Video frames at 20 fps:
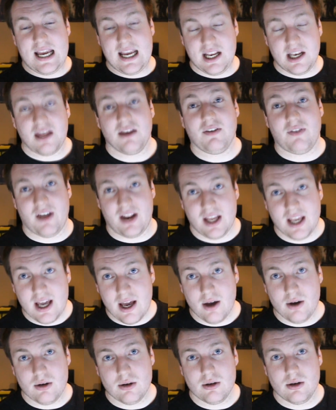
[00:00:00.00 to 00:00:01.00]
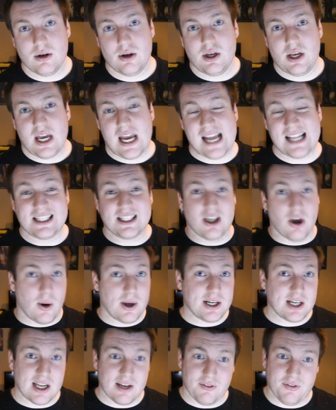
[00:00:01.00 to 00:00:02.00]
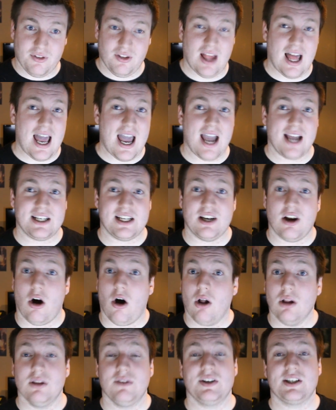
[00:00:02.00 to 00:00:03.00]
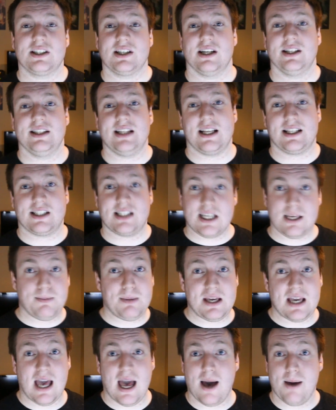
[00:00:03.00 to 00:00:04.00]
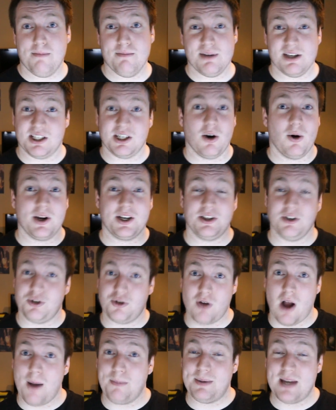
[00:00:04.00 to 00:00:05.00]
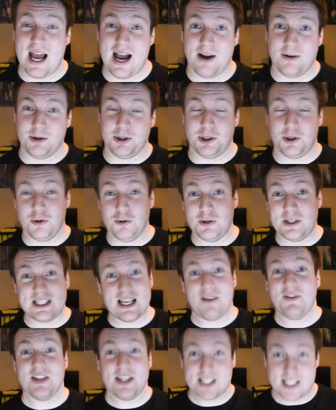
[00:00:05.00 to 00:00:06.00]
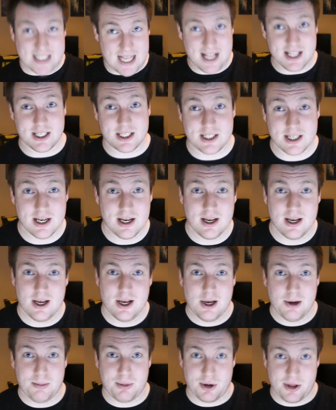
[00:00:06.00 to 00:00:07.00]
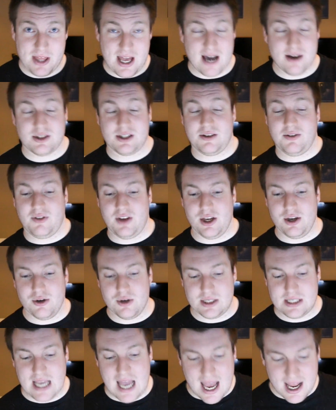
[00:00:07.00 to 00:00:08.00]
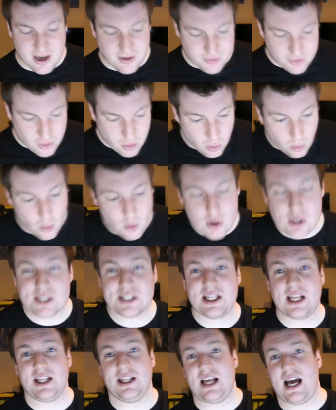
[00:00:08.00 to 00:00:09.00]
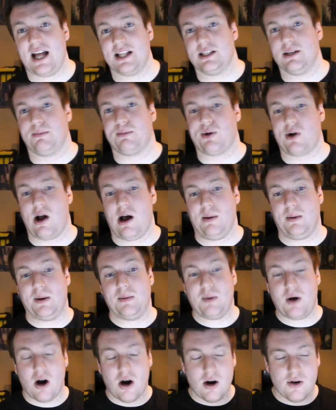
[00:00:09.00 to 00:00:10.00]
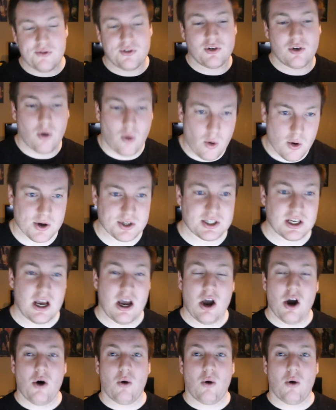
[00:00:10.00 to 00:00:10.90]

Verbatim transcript: in a video, it's going to get flagged, and all of a sudden that CPM is going to drop down to 7 cents per thousand views. And of course that that's a problem. Of course,